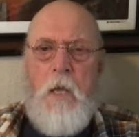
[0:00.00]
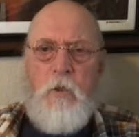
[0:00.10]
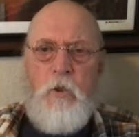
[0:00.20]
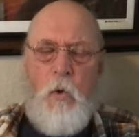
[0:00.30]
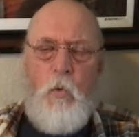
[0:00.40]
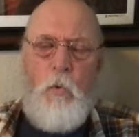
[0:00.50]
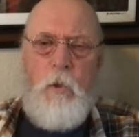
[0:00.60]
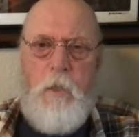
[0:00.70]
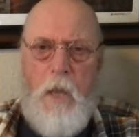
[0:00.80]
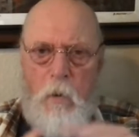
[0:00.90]
So
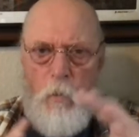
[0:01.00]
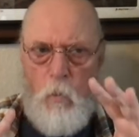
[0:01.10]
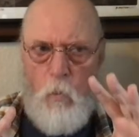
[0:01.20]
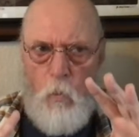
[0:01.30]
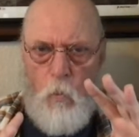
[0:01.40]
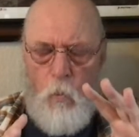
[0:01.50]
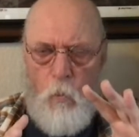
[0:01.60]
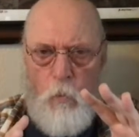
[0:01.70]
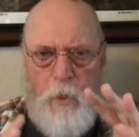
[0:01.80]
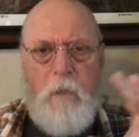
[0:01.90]
now
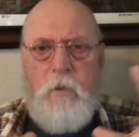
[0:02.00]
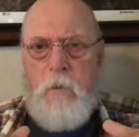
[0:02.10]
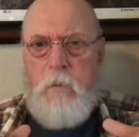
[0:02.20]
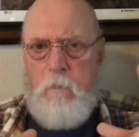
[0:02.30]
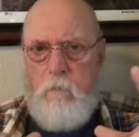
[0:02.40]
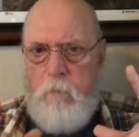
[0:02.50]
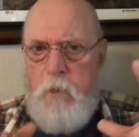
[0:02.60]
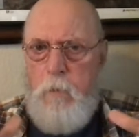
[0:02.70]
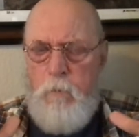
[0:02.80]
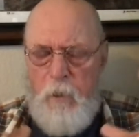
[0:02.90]
that's
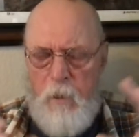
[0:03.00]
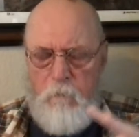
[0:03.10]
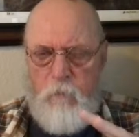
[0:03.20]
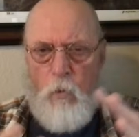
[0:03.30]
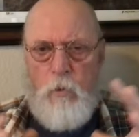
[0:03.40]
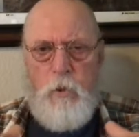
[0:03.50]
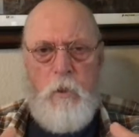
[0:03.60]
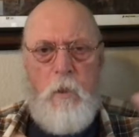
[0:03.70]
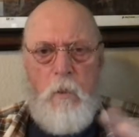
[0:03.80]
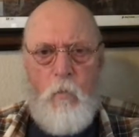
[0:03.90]
deeply
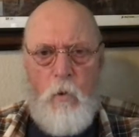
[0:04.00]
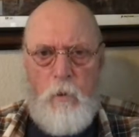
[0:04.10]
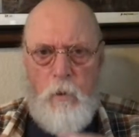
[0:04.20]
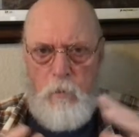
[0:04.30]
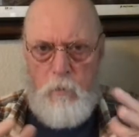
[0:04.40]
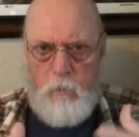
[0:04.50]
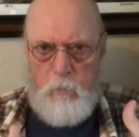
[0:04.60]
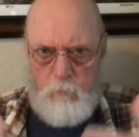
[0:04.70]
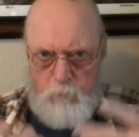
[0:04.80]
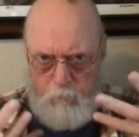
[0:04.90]
unfortunate. I'm working
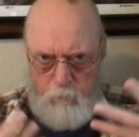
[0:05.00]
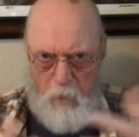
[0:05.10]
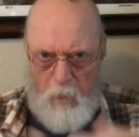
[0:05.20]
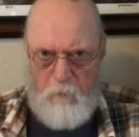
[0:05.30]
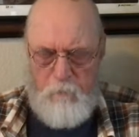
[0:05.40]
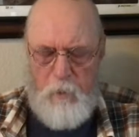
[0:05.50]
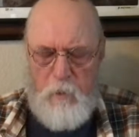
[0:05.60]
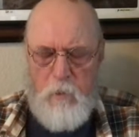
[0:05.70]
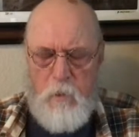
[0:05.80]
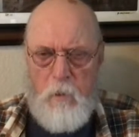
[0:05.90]
to elevate
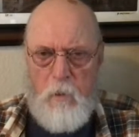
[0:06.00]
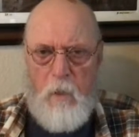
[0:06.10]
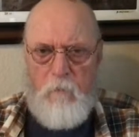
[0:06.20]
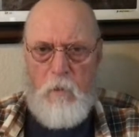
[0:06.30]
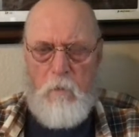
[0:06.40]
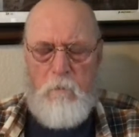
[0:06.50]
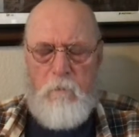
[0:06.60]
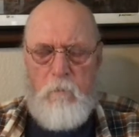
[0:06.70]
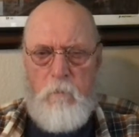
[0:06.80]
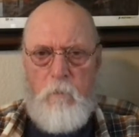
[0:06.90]
the level
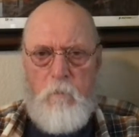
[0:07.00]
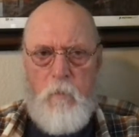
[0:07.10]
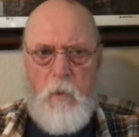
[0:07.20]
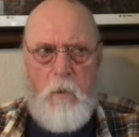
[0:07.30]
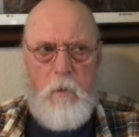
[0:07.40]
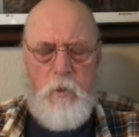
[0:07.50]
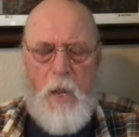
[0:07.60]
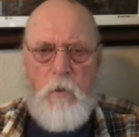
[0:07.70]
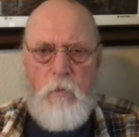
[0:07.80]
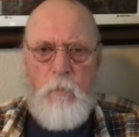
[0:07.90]
of
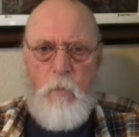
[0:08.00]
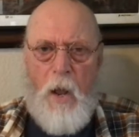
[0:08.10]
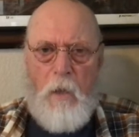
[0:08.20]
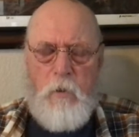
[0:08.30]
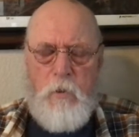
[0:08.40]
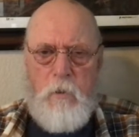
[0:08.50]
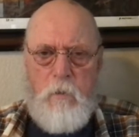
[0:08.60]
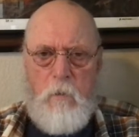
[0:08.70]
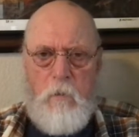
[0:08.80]
standards of practice in